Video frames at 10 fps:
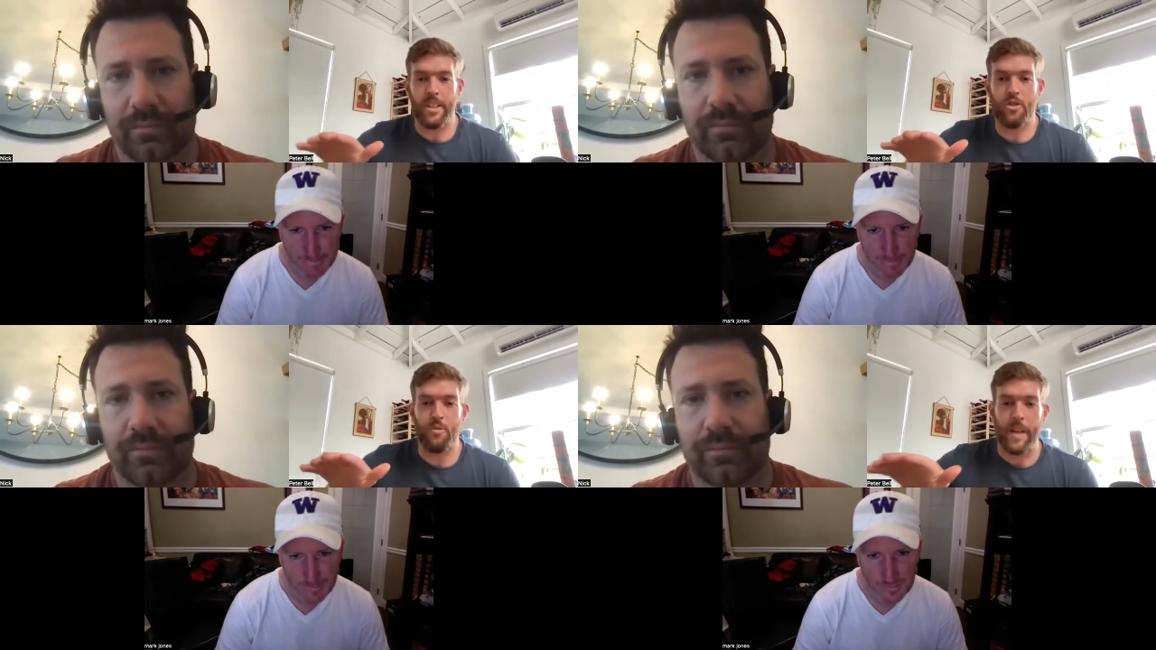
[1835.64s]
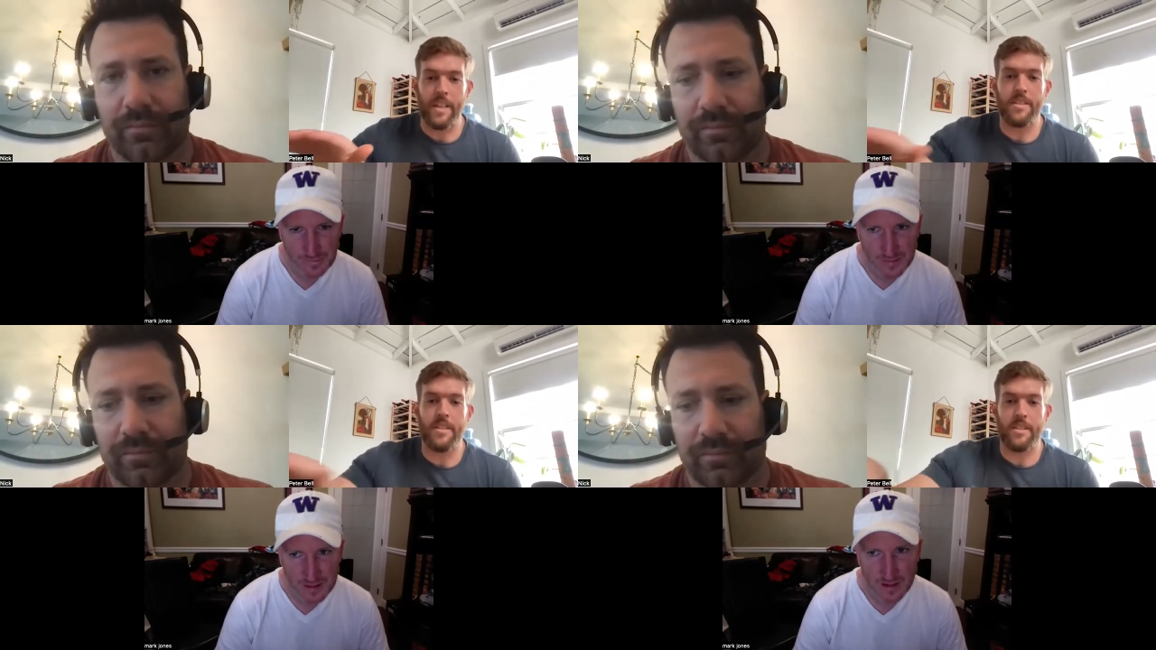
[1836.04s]
Speaker 1: kind of
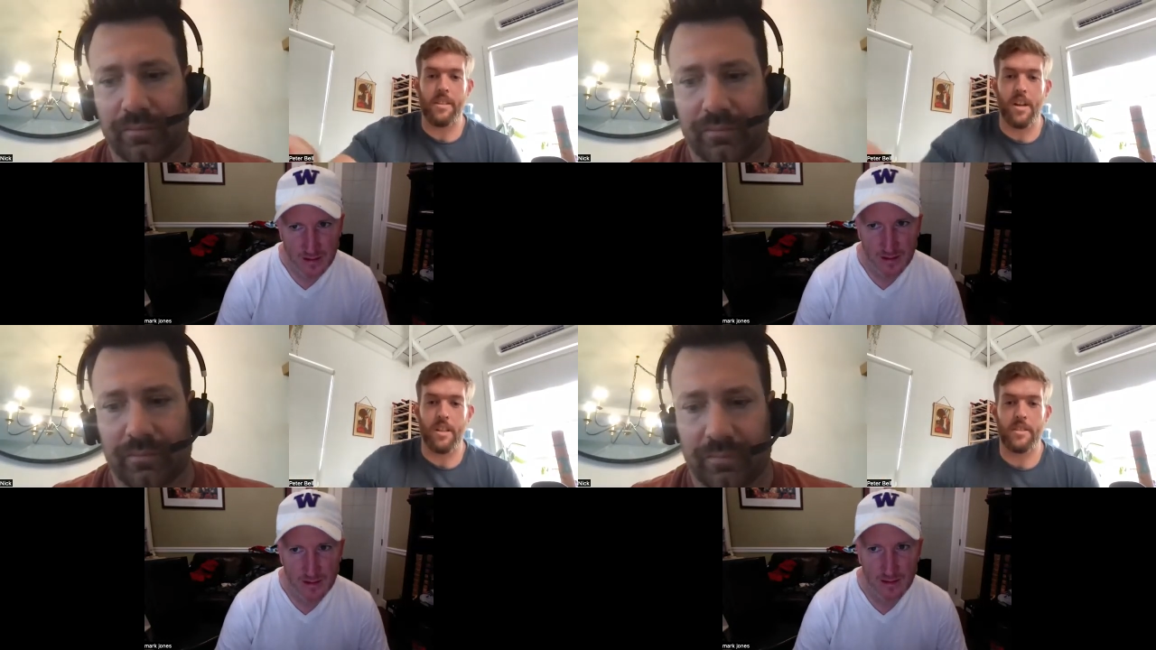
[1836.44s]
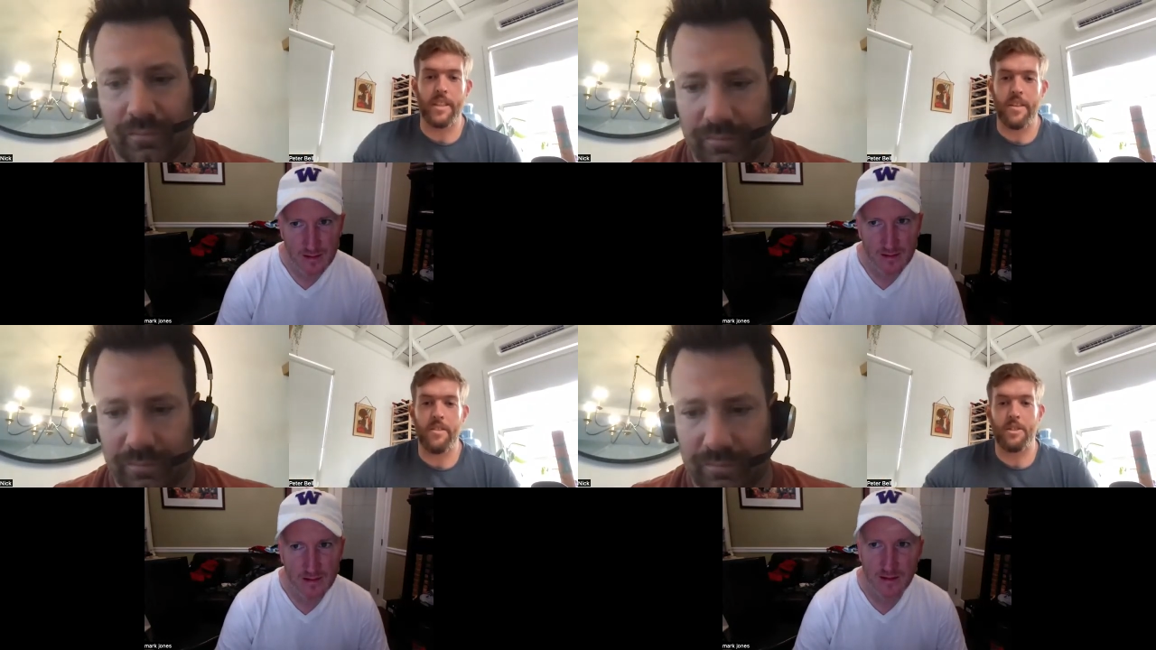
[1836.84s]
strings this along
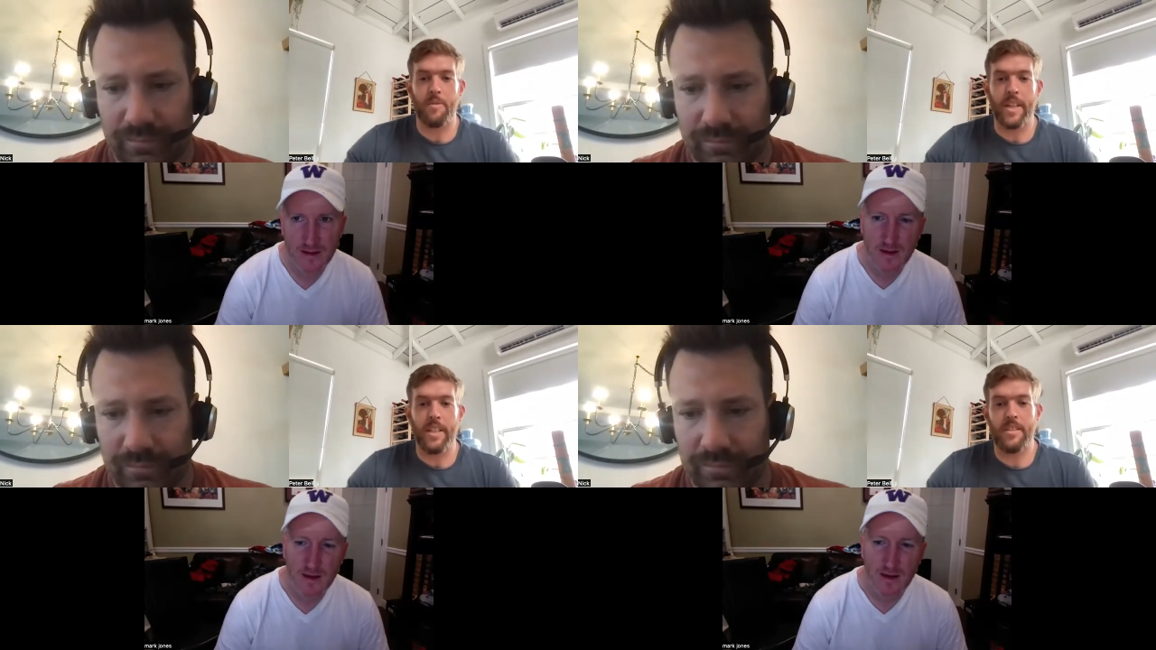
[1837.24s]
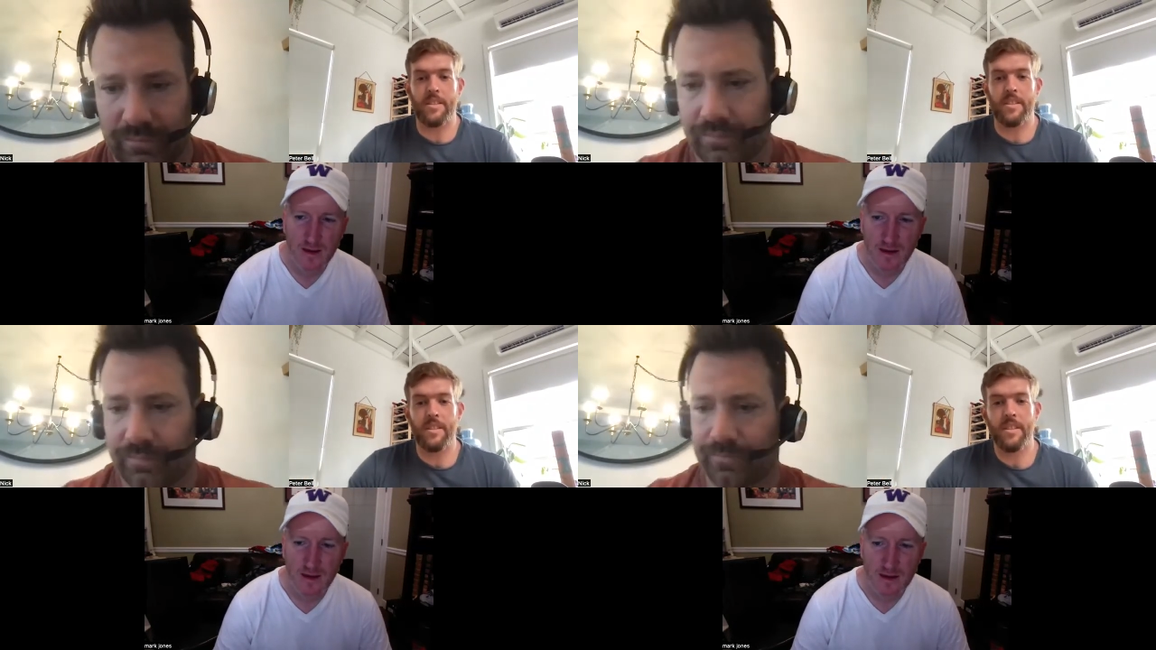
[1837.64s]
together as he
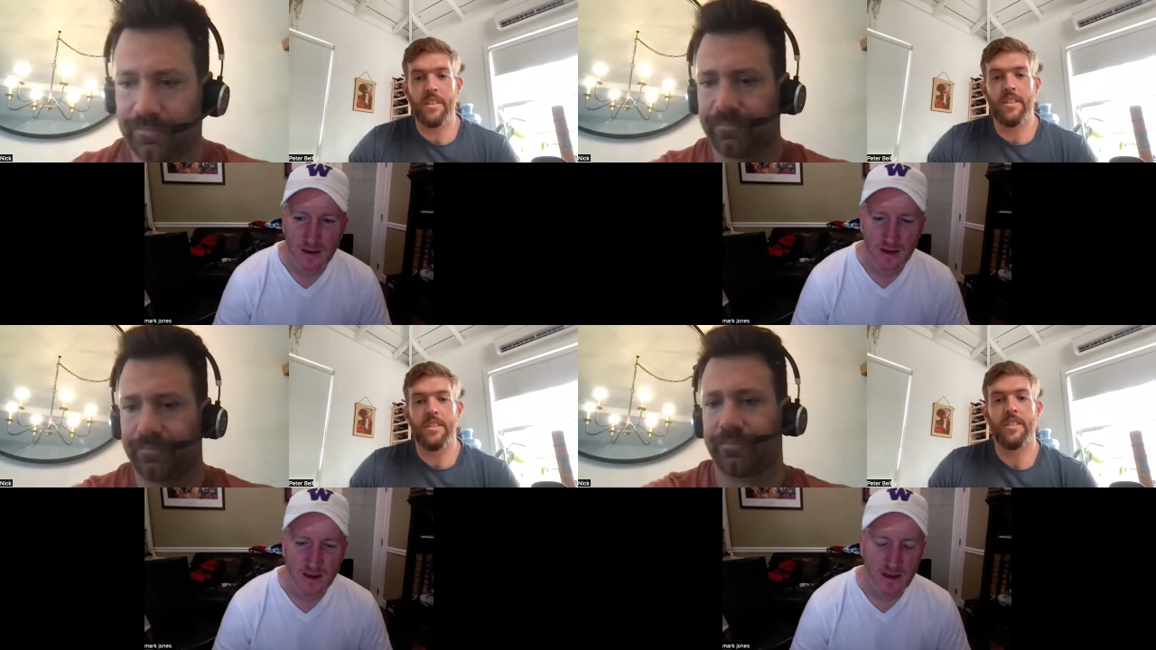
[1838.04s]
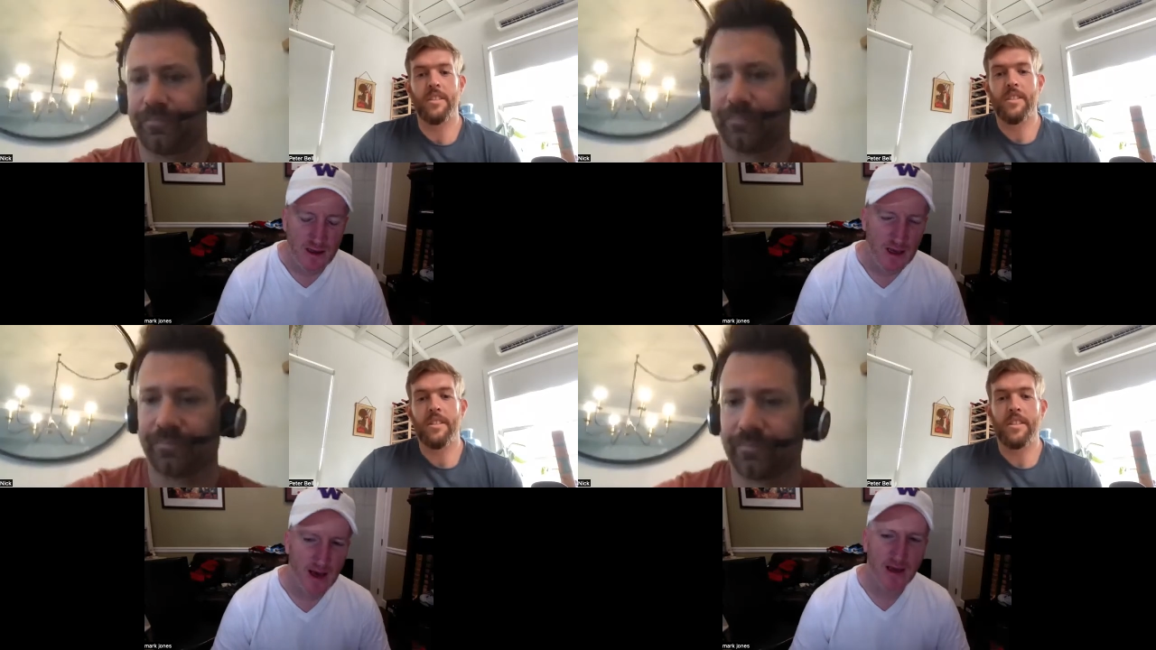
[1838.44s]
writes?
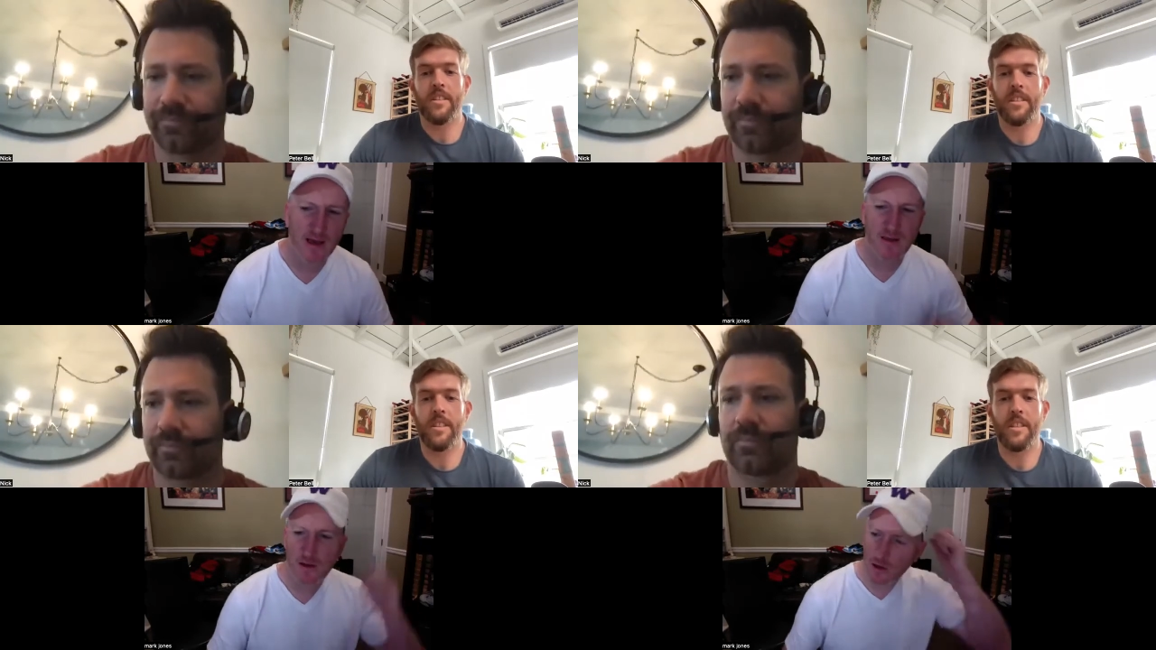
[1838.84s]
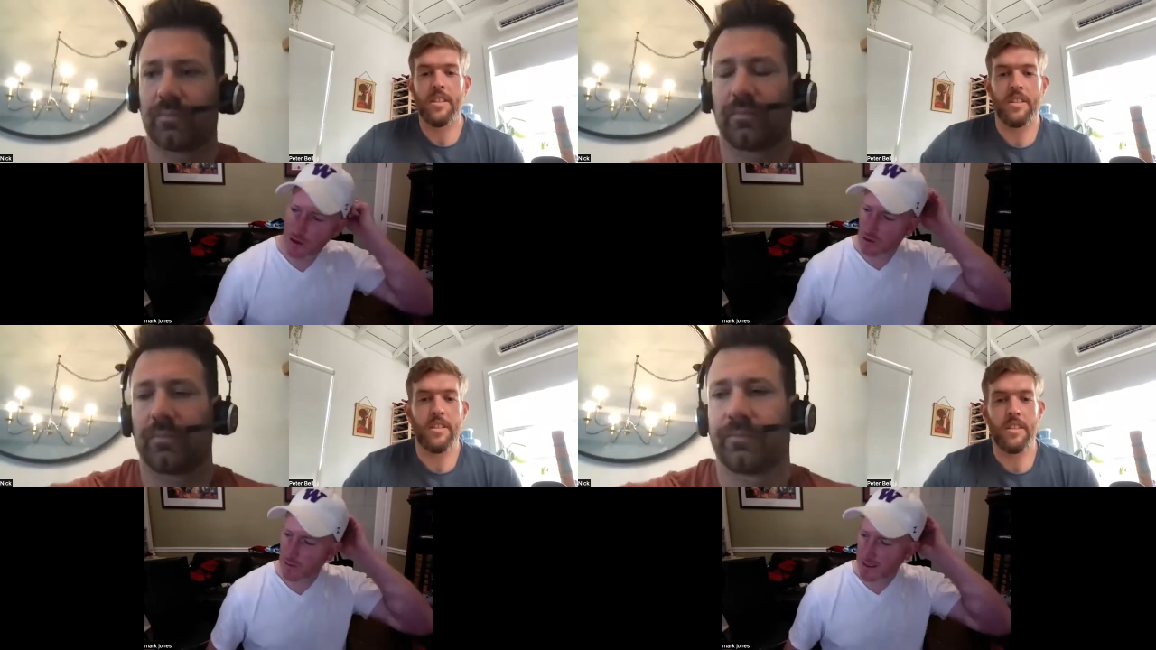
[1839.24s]
Speaker 2: Yeah, he, you know, you
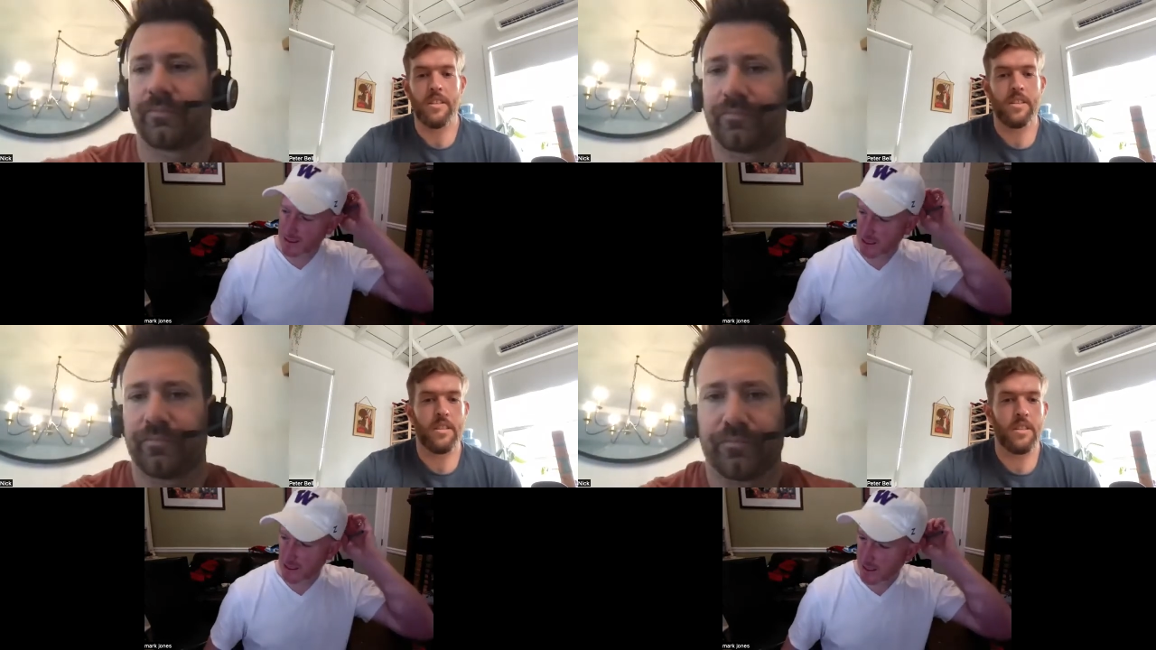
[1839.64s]
basically